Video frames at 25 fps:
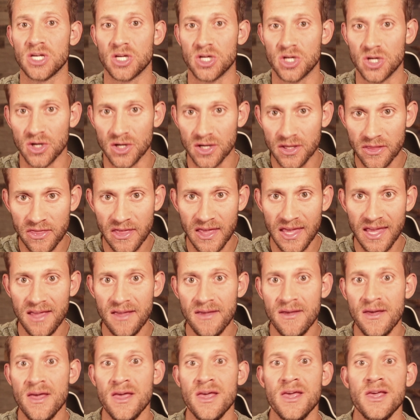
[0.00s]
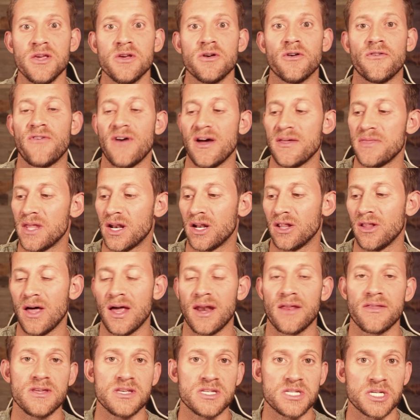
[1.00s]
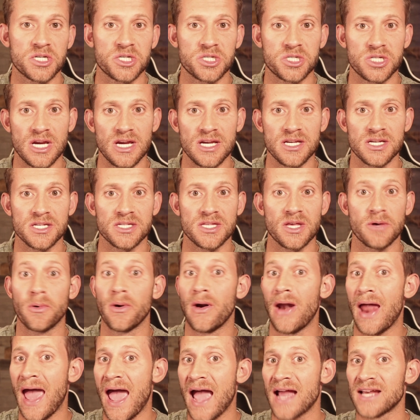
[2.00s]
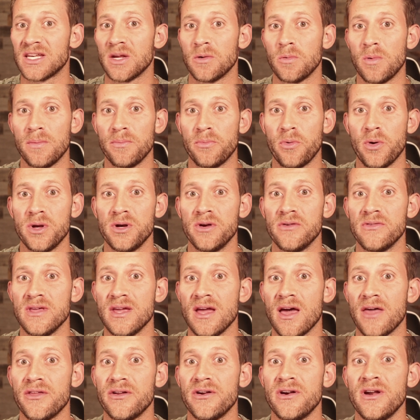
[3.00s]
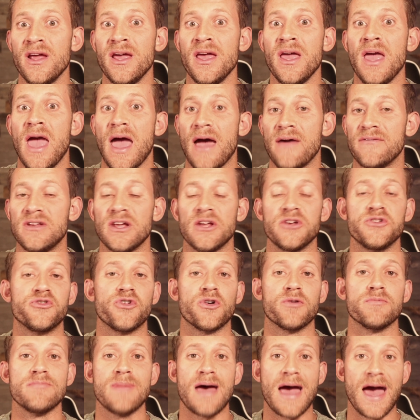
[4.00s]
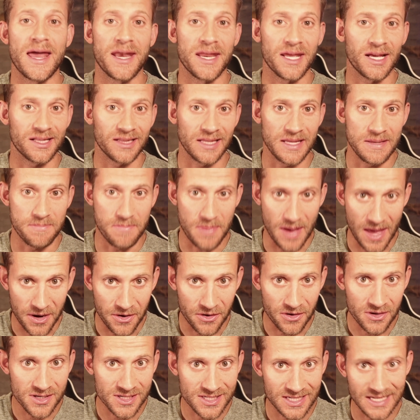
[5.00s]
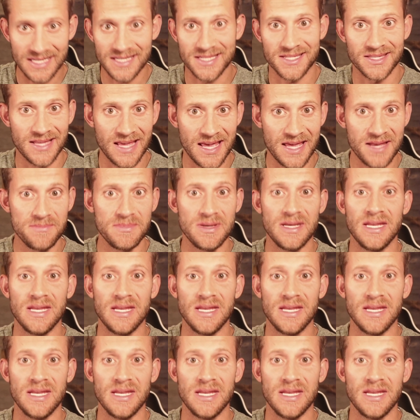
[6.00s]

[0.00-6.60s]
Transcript: a good thing. You'll find that a lot of these exchanges that were hacked at one point or the other have done dramatically better since then,